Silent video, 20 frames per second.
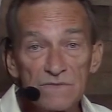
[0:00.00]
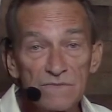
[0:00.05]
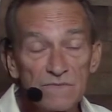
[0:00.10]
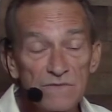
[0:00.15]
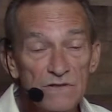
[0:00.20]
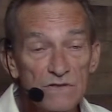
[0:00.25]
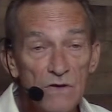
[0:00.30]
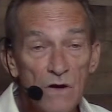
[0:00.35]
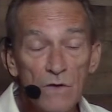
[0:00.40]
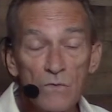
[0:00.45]

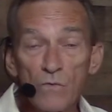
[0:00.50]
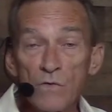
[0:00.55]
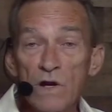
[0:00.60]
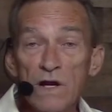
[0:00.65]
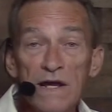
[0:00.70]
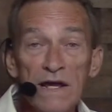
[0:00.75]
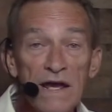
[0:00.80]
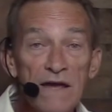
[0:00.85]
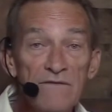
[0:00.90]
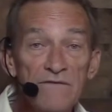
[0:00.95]
start
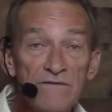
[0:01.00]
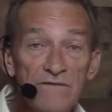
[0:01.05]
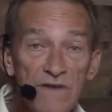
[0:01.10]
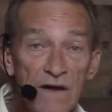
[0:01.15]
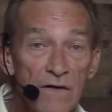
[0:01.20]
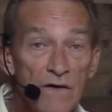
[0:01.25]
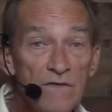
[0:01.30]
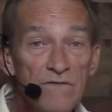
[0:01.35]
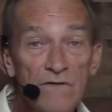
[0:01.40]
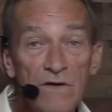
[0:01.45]
running a
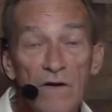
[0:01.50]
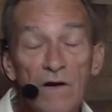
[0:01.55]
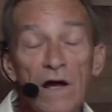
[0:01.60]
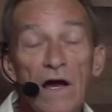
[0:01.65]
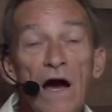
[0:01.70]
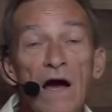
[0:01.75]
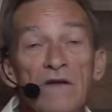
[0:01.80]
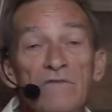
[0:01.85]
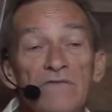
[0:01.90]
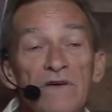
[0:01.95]
very, very
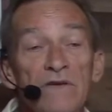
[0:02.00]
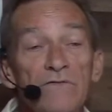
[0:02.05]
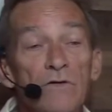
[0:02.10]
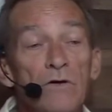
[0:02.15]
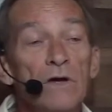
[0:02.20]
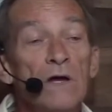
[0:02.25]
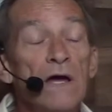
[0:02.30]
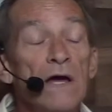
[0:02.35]
high fever.